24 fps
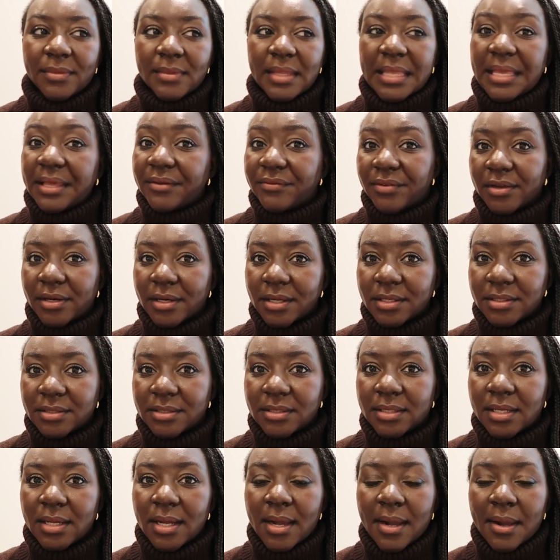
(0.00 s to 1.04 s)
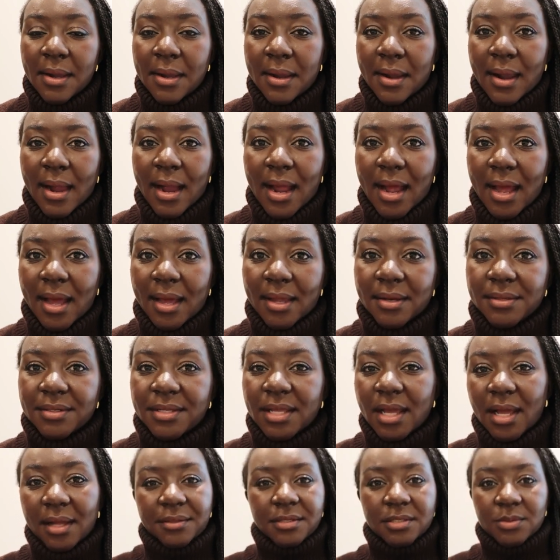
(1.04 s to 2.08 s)
evenness and
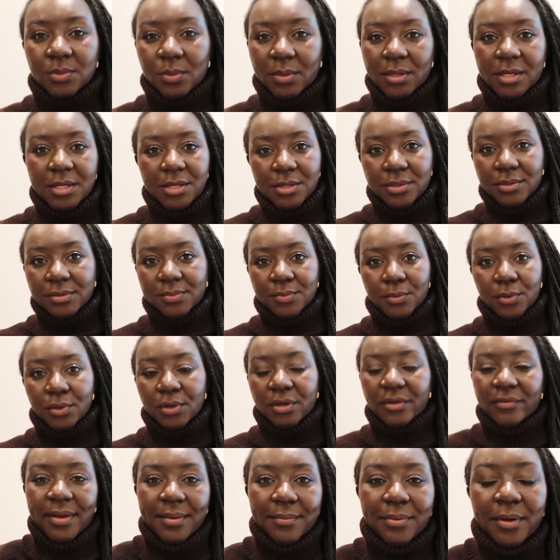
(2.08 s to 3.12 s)
yeah I just want to use more Korean